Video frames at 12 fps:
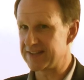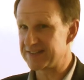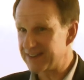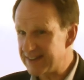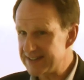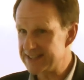as a
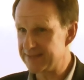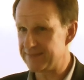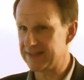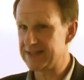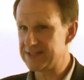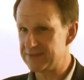
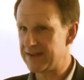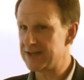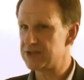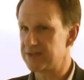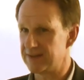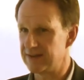scientific
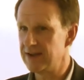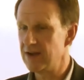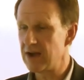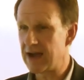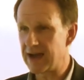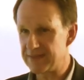intervention,
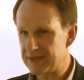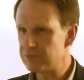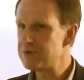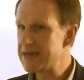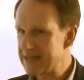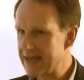I think
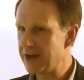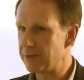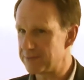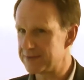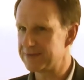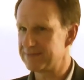really
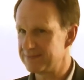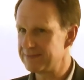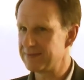helps